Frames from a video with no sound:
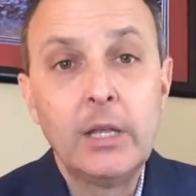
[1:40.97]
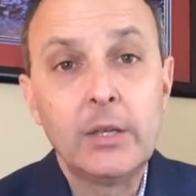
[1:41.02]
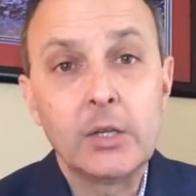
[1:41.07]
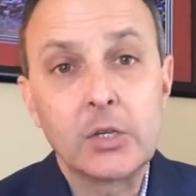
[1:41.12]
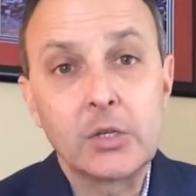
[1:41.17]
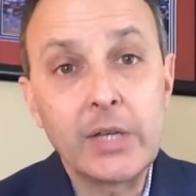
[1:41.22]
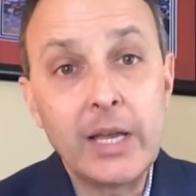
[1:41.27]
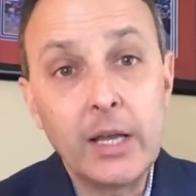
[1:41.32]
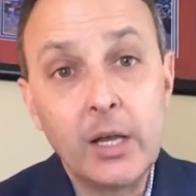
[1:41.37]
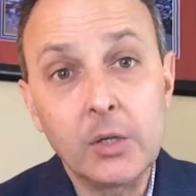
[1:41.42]
In the
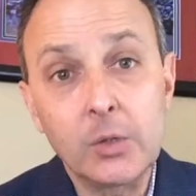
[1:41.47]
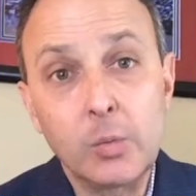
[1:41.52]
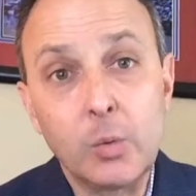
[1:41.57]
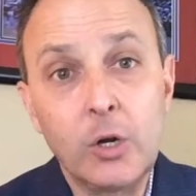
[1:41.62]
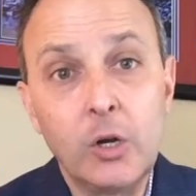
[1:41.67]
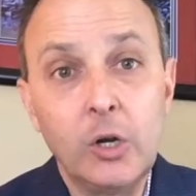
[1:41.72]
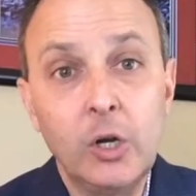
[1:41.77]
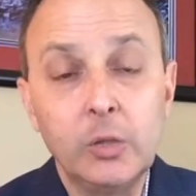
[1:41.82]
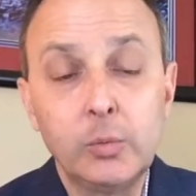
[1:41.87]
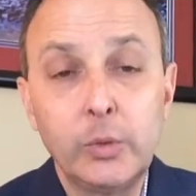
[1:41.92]
sales
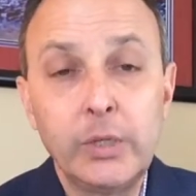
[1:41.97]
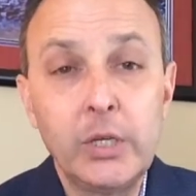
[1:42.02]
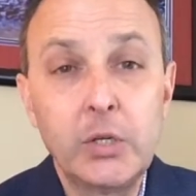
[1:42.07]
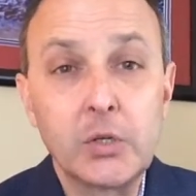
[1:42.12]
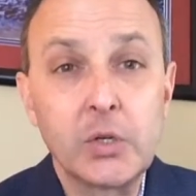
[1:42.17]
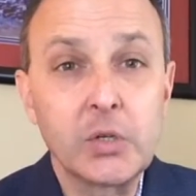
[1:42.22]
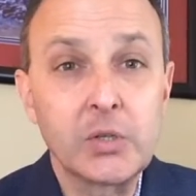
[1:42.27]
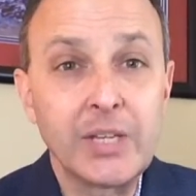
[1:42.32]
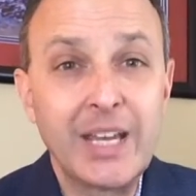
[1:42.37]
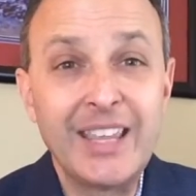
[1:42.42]
world, we
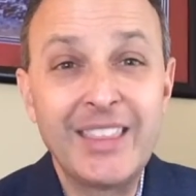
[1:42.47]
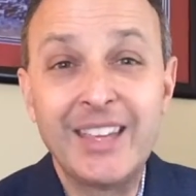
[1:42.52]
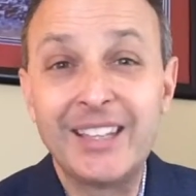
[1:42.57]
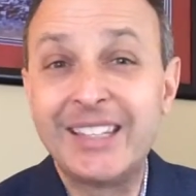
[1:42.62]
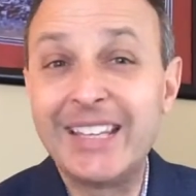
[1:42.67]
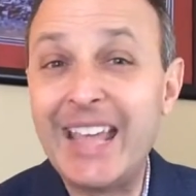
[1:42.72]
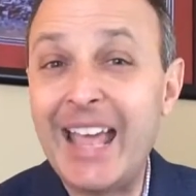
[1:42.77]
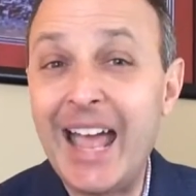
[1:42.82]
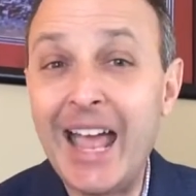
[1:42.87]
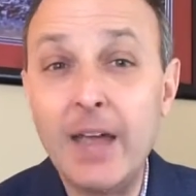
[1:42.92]
used to say
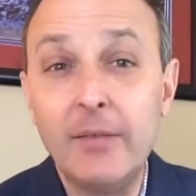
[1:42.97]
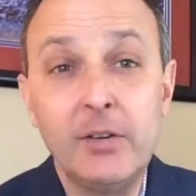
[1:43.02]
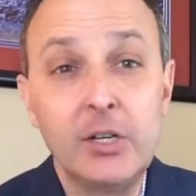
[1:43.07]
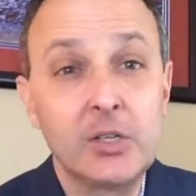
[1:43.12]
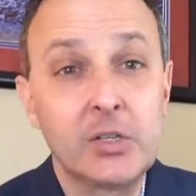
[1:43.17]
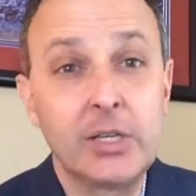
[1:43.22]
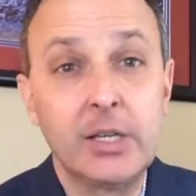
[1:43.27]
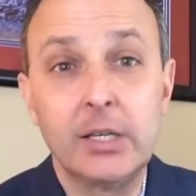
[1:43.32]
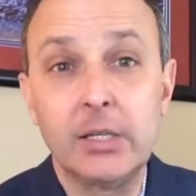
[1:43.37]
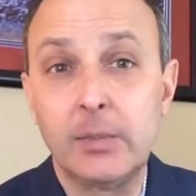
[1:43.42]
that the
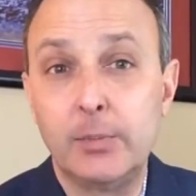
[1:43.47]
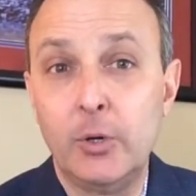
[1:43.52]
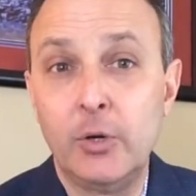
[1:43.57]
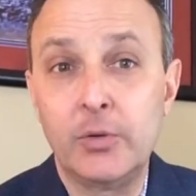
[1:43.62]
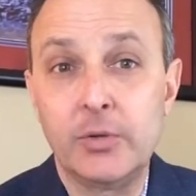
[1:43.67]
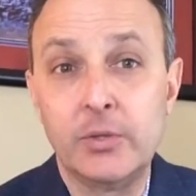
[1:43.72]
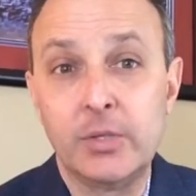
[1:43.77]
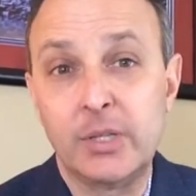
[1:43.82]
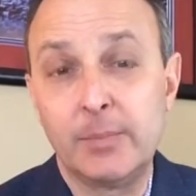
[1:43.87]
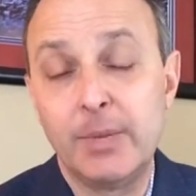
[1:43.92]
average
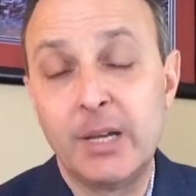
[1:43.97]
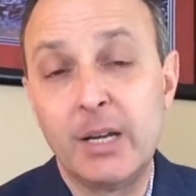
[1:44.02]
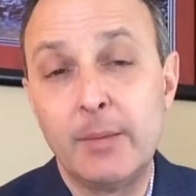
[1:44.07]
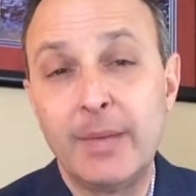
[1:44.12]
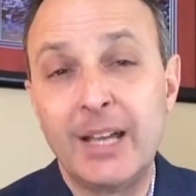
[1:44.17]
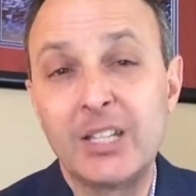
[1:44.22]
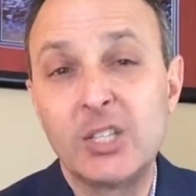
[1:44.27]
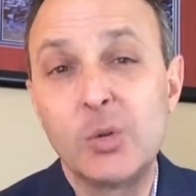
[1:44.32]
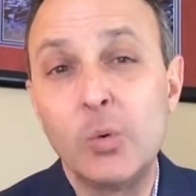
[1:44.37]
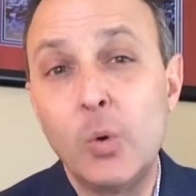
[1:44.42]
salesperson spent
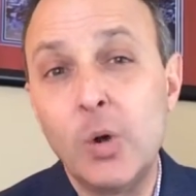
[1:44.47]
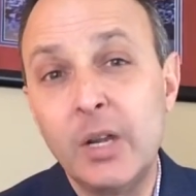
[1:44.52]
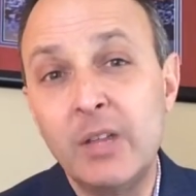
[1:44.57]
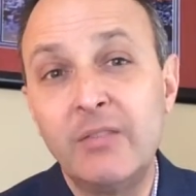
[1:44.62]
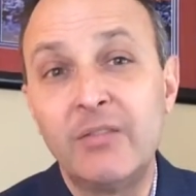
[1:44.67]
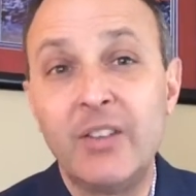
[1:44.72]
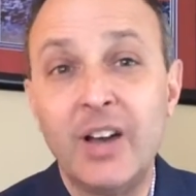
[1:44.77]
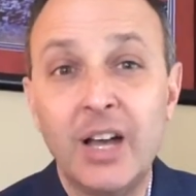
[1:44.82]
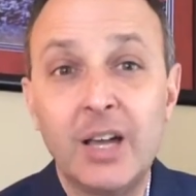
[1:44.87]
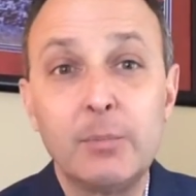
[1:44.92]
about
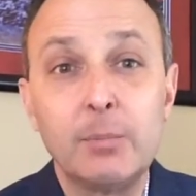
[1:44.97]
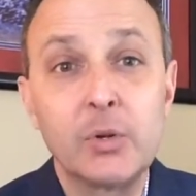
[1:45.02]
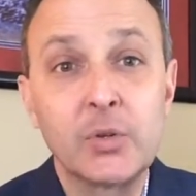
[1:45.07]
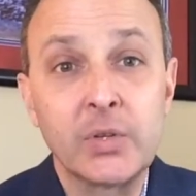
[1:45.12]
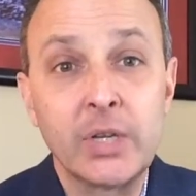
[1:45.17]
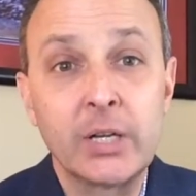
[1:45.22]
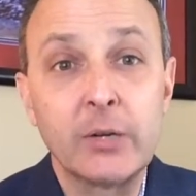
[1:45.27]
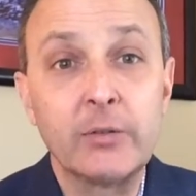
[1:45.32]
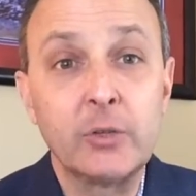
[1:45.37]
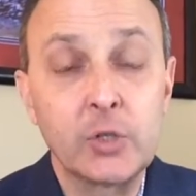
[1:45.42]

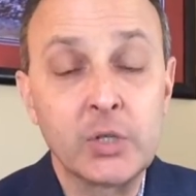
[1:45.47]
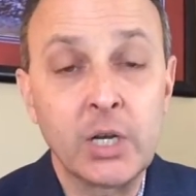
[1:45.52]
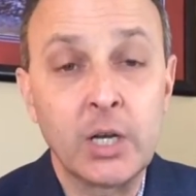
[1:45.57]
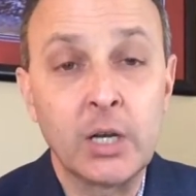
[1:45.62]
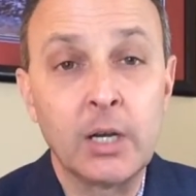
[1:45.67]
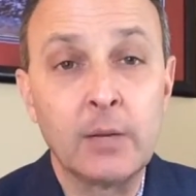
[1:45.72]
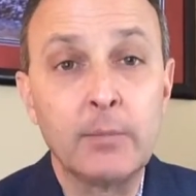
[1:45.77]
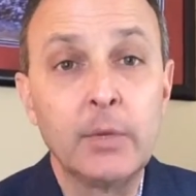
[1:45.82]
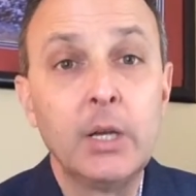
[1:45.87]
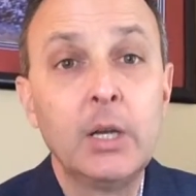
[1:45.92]
25% of their
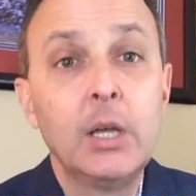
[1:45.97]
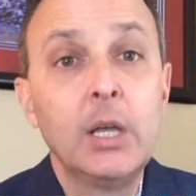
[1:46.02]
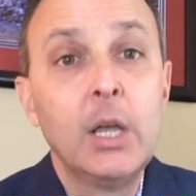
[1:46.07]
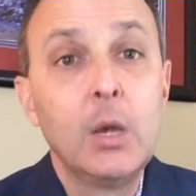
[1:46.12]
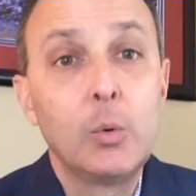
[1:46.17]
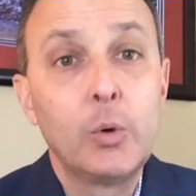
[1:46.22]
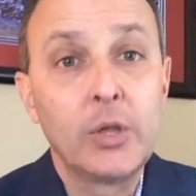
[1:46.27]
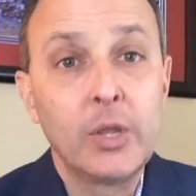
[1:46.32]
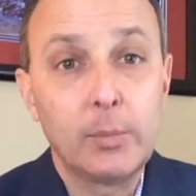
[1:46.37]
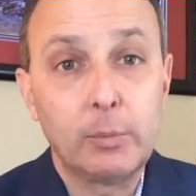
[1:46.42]
time
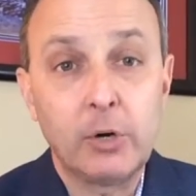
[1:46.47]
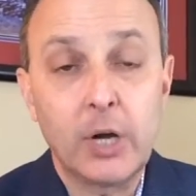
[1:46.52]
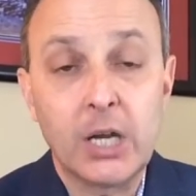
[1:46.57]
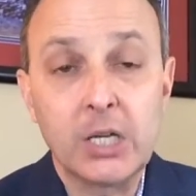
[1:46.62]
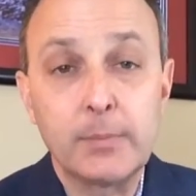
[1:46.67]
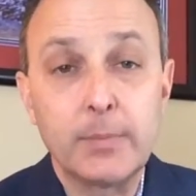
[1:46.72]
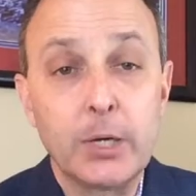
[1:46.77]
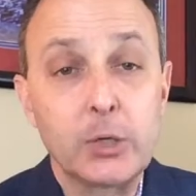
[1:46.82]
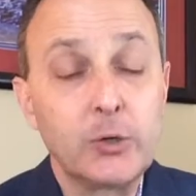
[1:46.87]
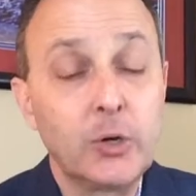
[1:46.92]
with a
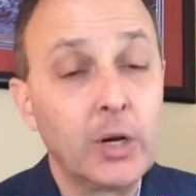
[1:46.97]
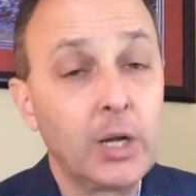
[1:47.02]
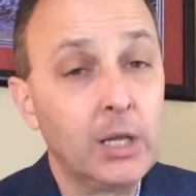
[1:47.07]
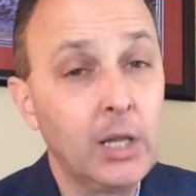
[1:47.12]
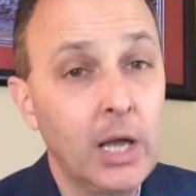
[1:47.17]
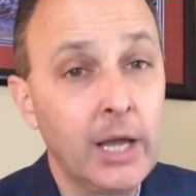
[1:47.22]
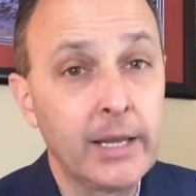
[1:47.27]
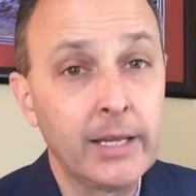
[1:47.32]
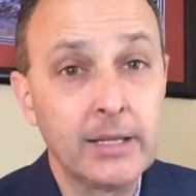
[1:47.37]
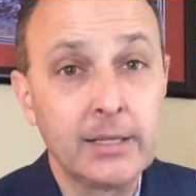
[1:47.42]
prospect or a
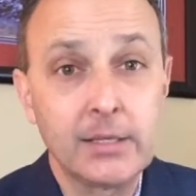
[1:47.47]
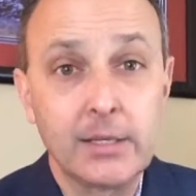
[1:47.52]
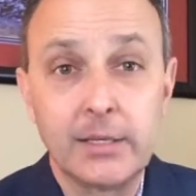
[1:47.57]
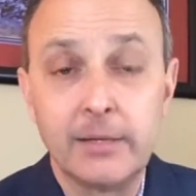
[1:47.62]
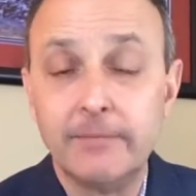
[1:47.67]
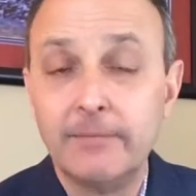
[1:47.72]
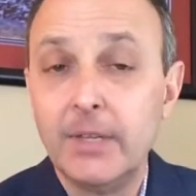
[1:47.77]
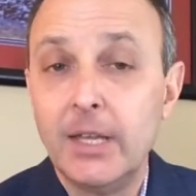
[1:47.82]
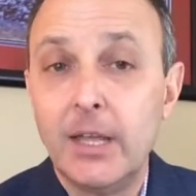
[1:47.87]
client.